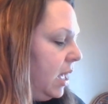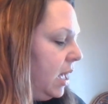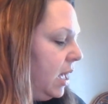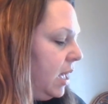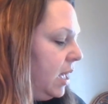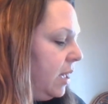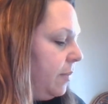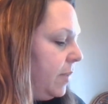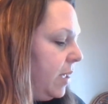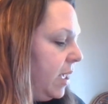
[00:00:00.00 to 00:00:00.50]

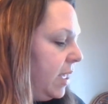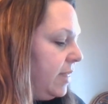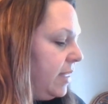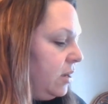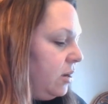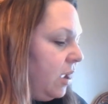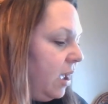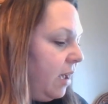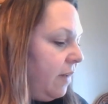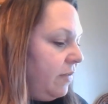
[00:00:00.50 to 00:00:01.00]
And
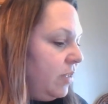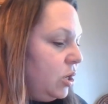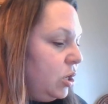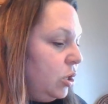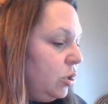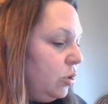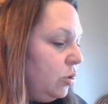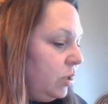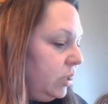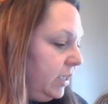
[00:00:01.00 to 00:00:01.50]
then you have the
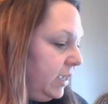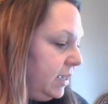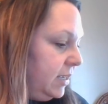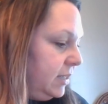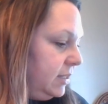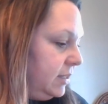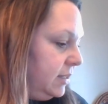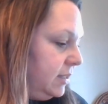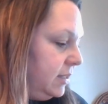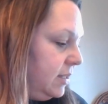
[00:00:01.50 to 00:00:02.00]

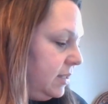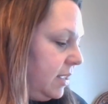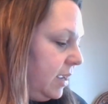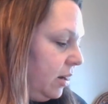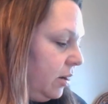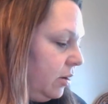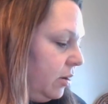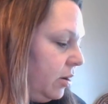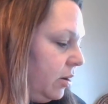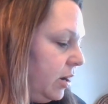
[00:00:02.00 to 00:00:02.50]
nucleus
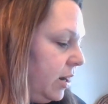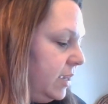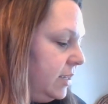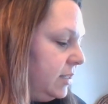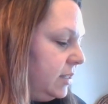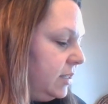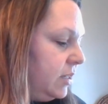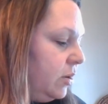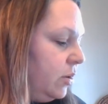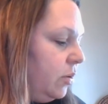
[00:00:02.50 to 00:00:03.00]
there, all right?
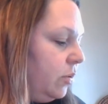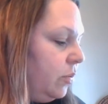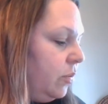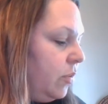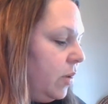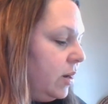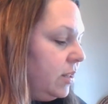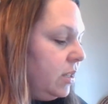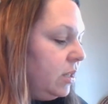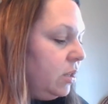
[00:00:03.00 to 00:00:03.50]
So
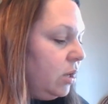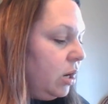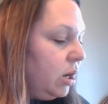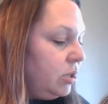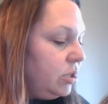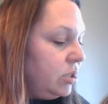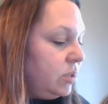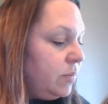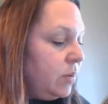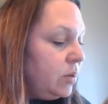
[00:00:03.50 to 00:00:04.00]
one of the
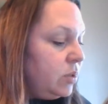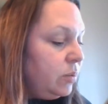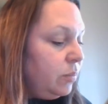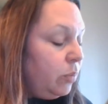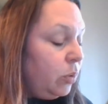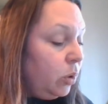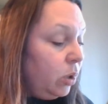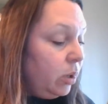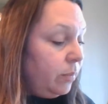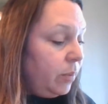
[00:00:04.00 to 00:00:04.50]
largest, most
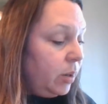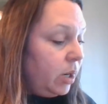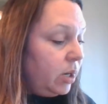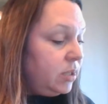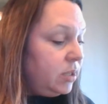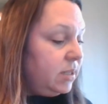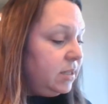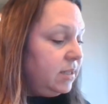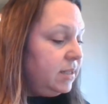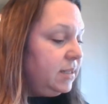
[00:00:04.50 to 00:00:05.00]
important
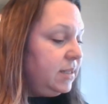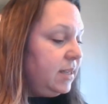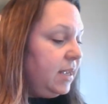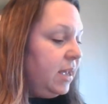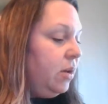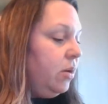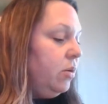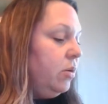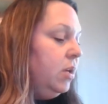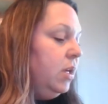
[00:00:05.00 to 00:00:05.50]
parts of the
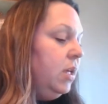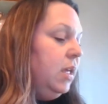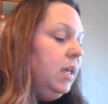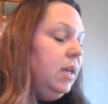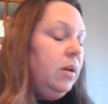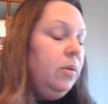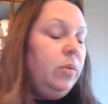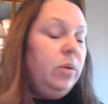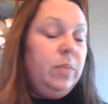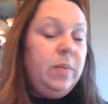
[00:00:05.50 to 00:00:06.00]
cell
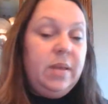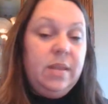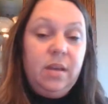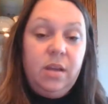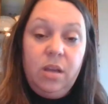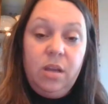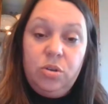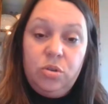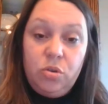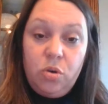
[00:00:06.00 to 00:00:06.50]
would be the
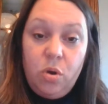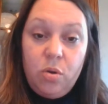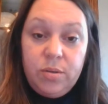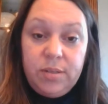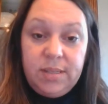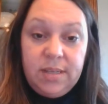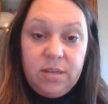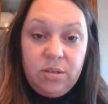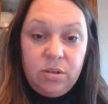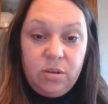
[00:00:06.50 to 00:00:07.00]
control
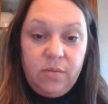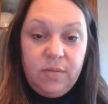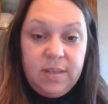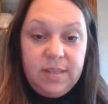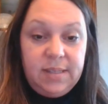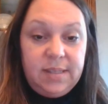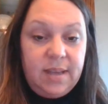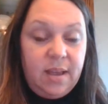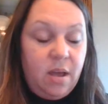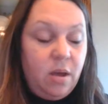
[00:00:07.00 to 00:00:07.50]
center of the
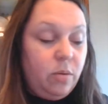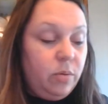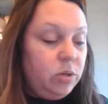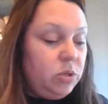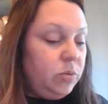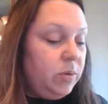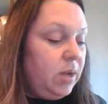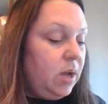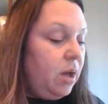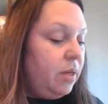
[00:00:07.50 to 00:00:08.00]
cell,
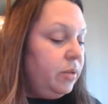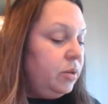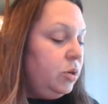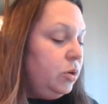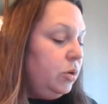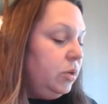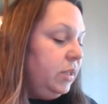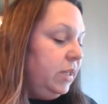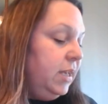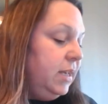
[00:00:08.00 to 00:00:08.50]
which we call the
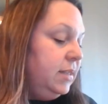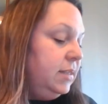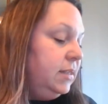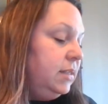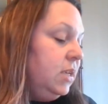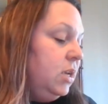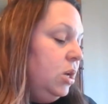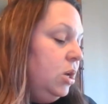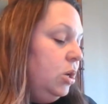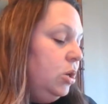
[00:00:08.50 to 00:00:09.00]

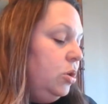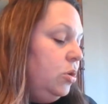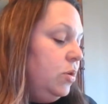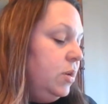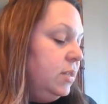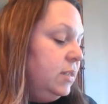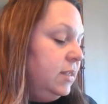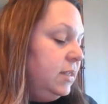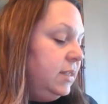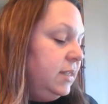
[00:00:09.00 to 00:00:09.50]
nucleus. You
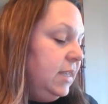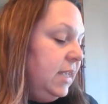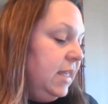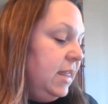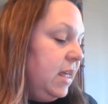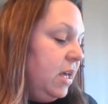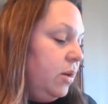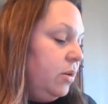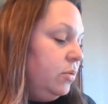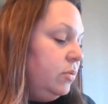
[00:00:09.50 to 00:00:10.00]
can see
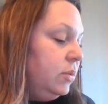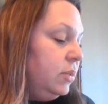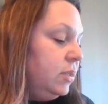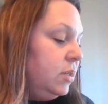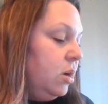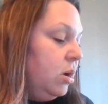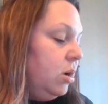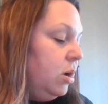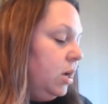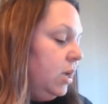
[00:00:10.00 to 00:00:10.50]

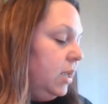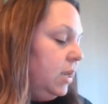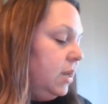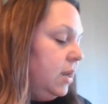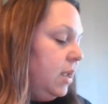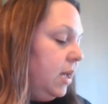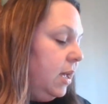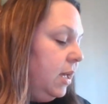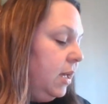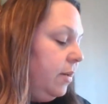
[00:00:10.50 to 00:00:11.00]
those
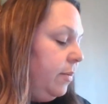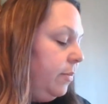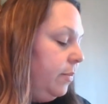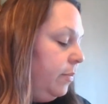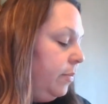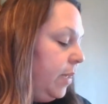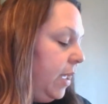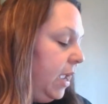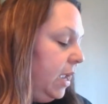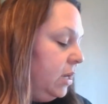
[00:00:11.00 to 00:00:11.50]
on
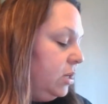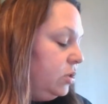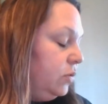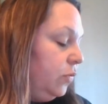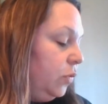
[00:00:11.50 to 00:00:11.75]
page